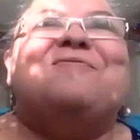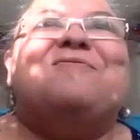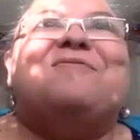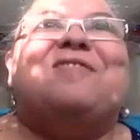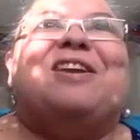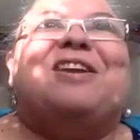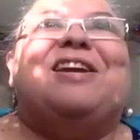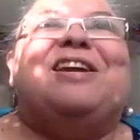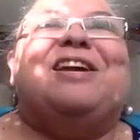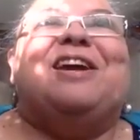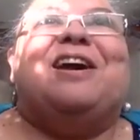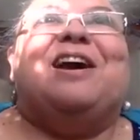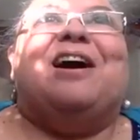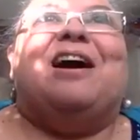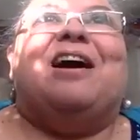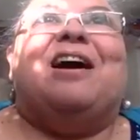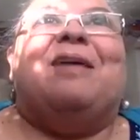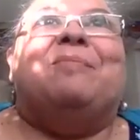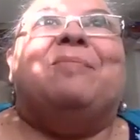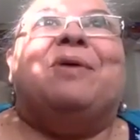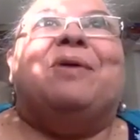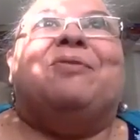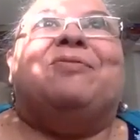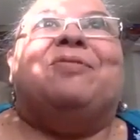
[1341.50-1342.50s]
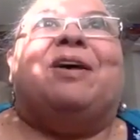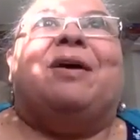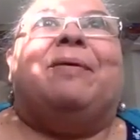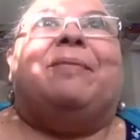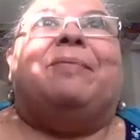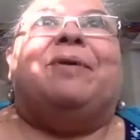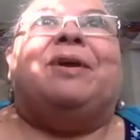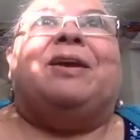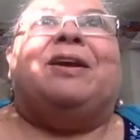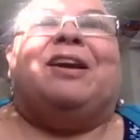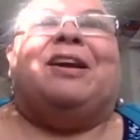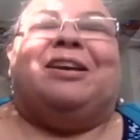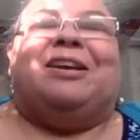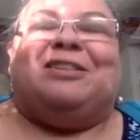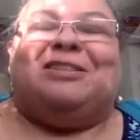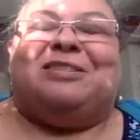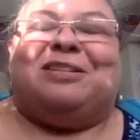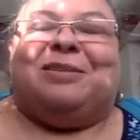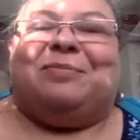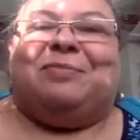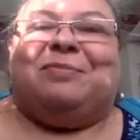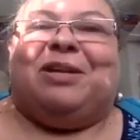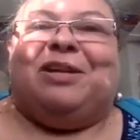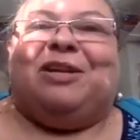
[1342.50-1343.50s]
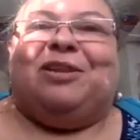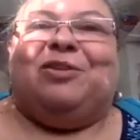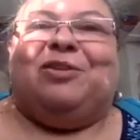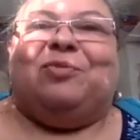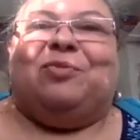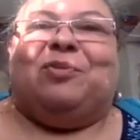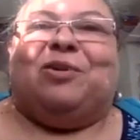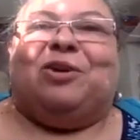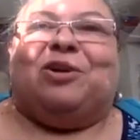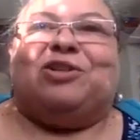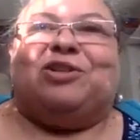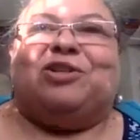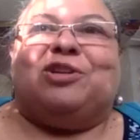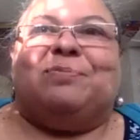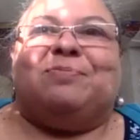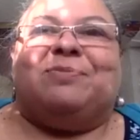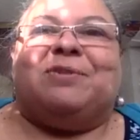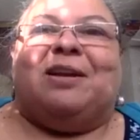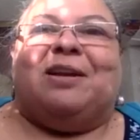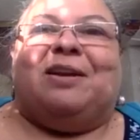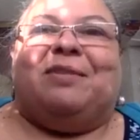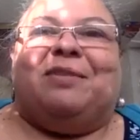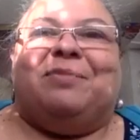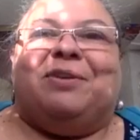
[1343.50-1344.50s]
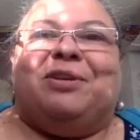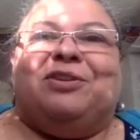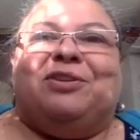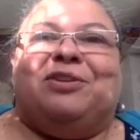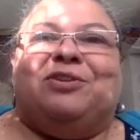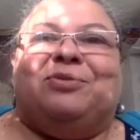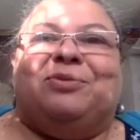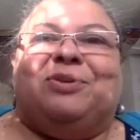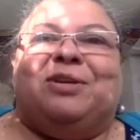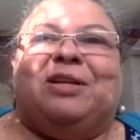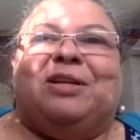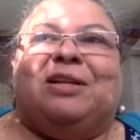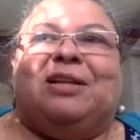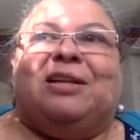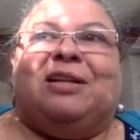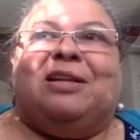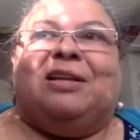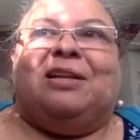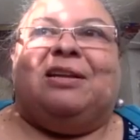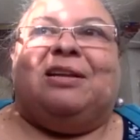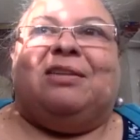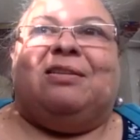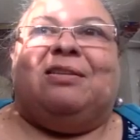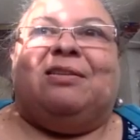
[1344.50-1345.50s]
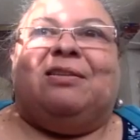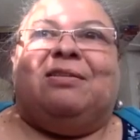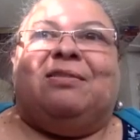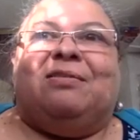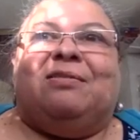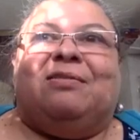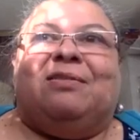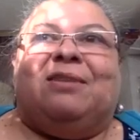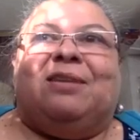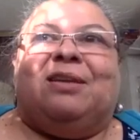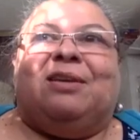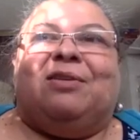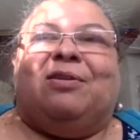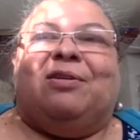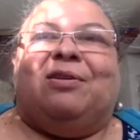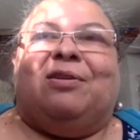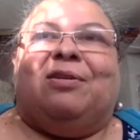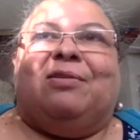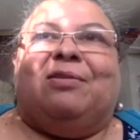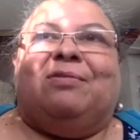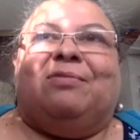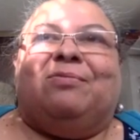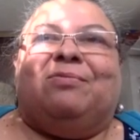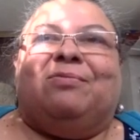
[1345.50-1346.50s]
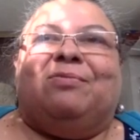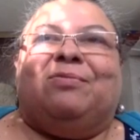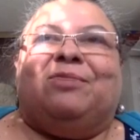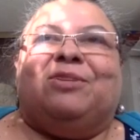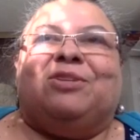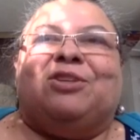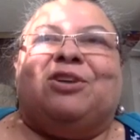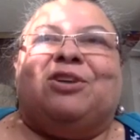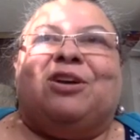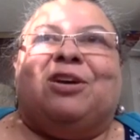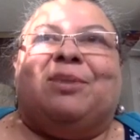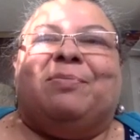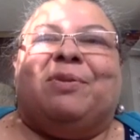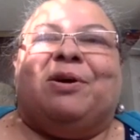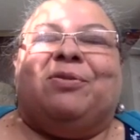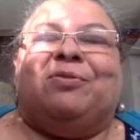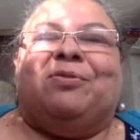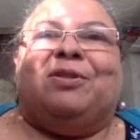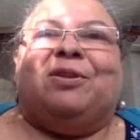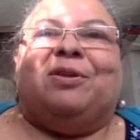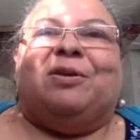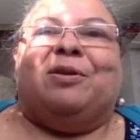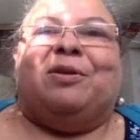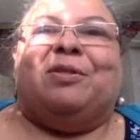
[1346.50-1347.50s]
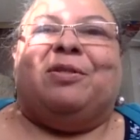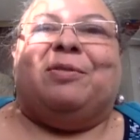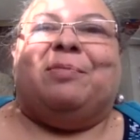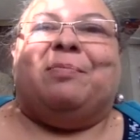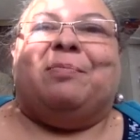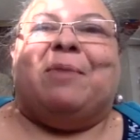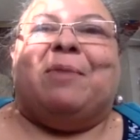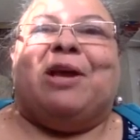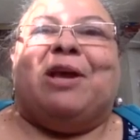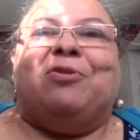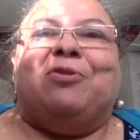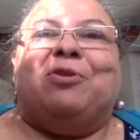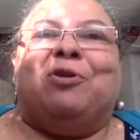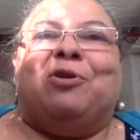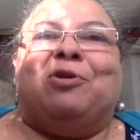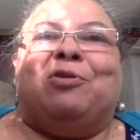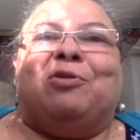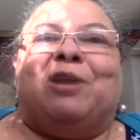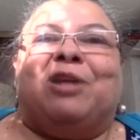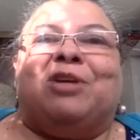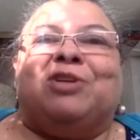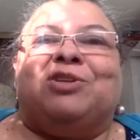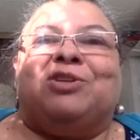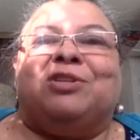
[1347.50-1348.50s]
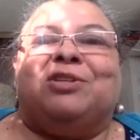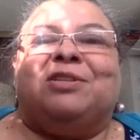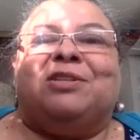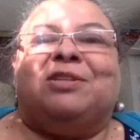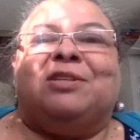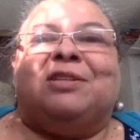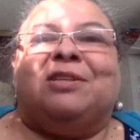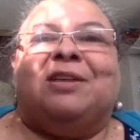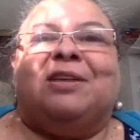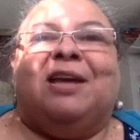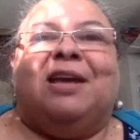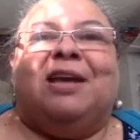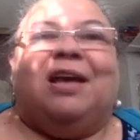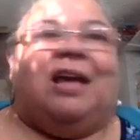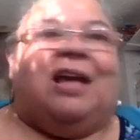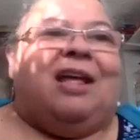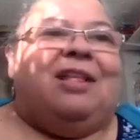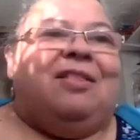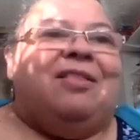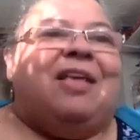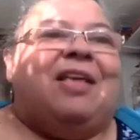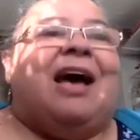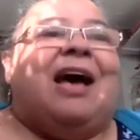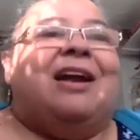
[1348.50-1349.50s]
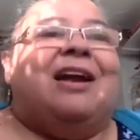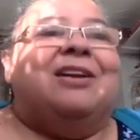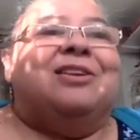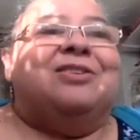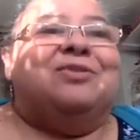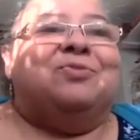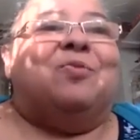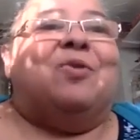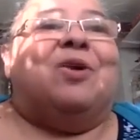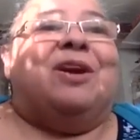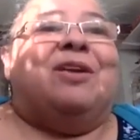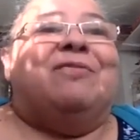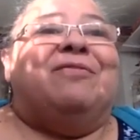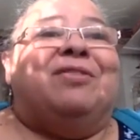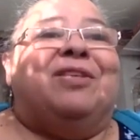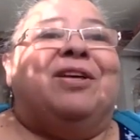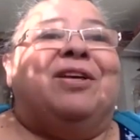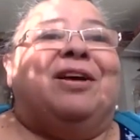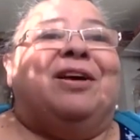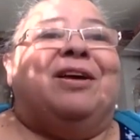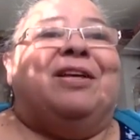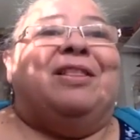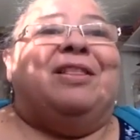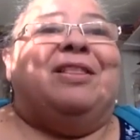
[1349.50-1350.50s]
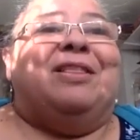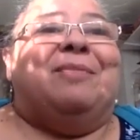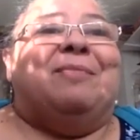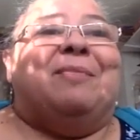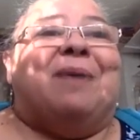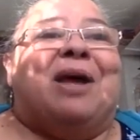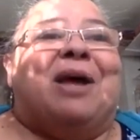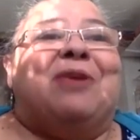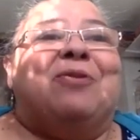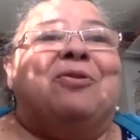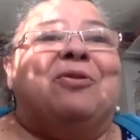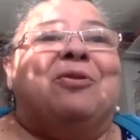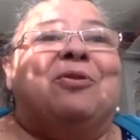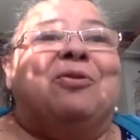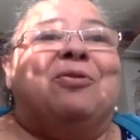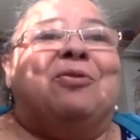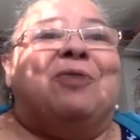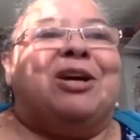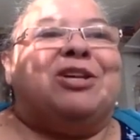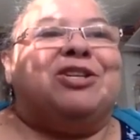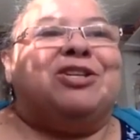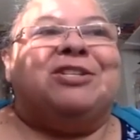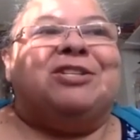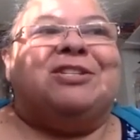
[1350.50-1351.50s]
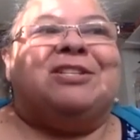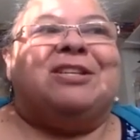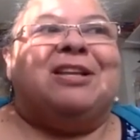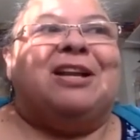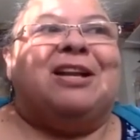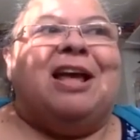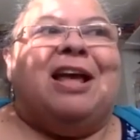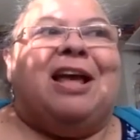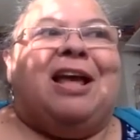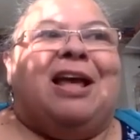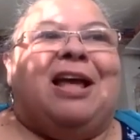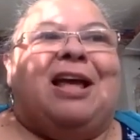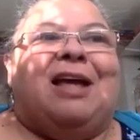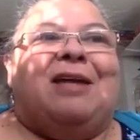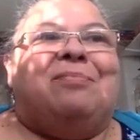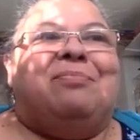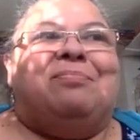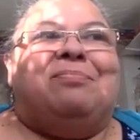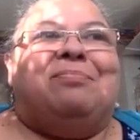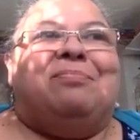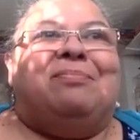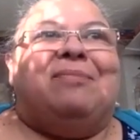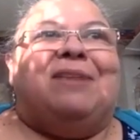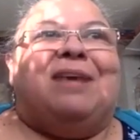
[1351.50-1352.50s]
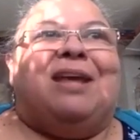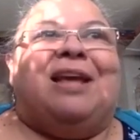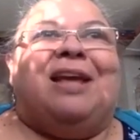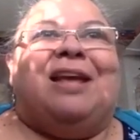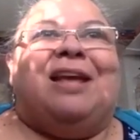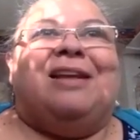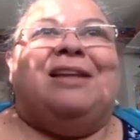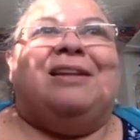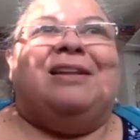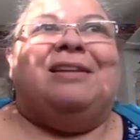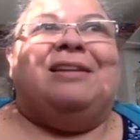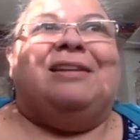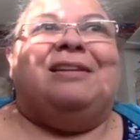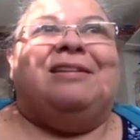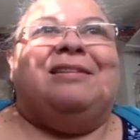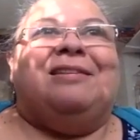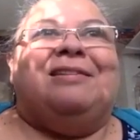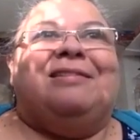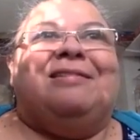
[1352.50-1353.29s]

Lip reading: funny about that because I mean in the workshops that I've been doing lately, talk about the microaggressions and that is one of the microaggressions and